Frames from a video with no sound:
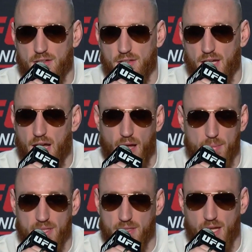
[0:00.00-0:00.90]
yeah, I
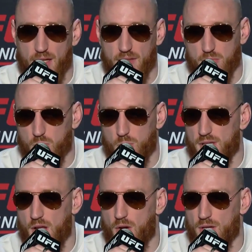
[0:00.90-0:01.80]
mean, we
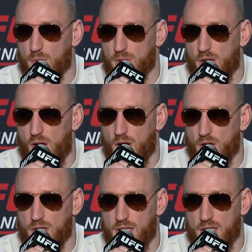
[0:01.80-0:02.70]
know it. We know how
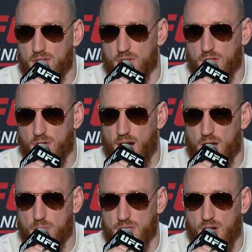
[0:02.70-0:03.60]
good he is on the
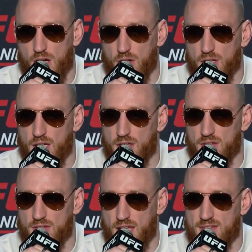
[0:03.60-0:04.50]
ground. We know how good he
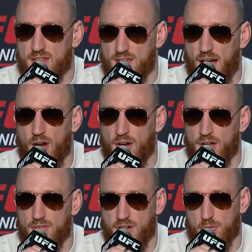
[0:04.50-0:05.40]
is. That's his
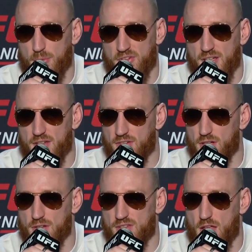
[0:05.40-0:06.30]
area of expertise. You
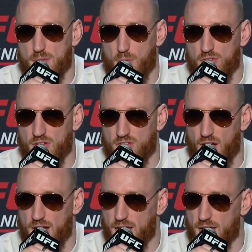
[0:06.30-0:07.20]
know, it's not the most
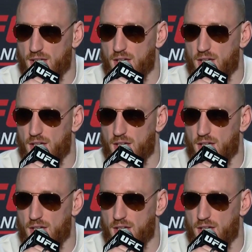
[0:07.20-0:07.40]
exciting,